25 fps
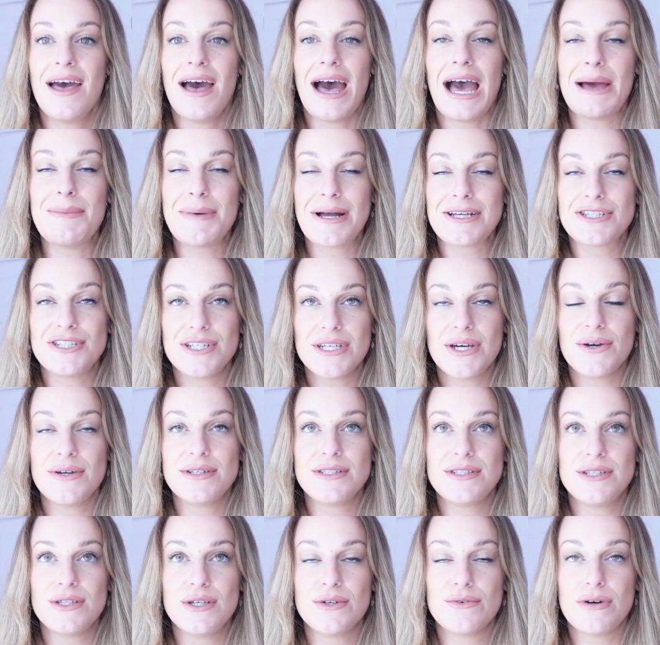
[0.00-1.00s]
I'm actually going
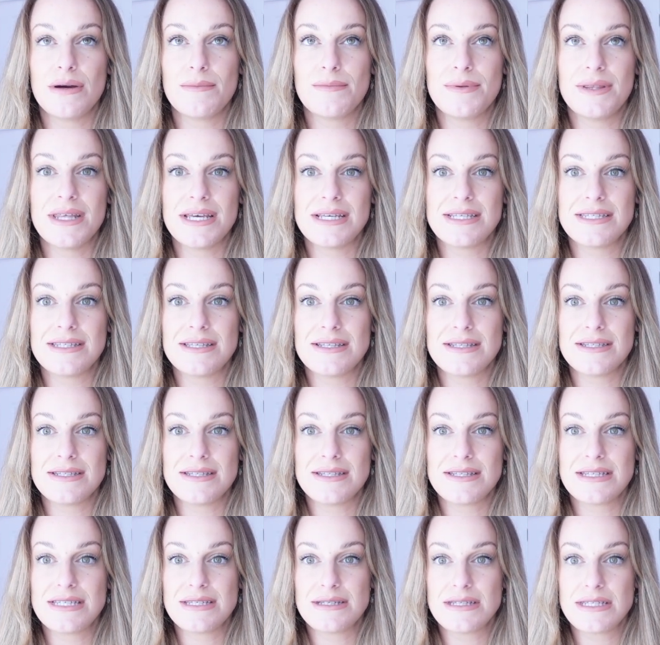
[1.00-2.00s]
to Europe this
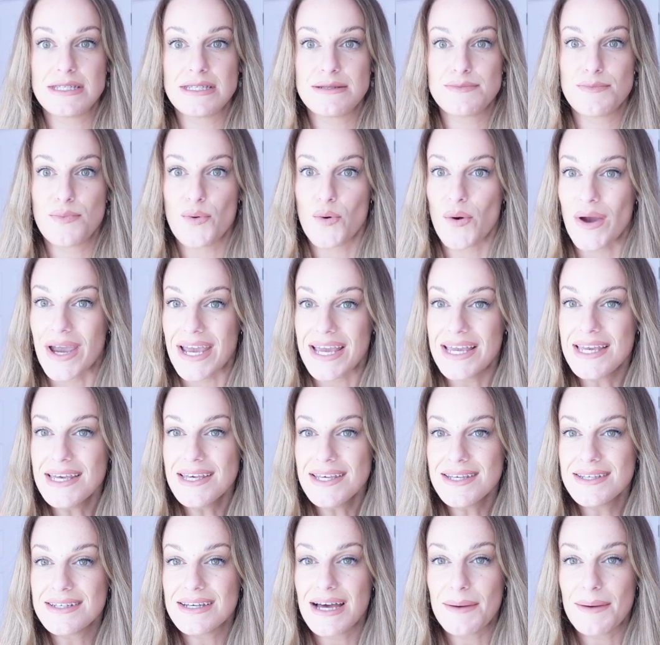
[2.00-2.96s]
spring.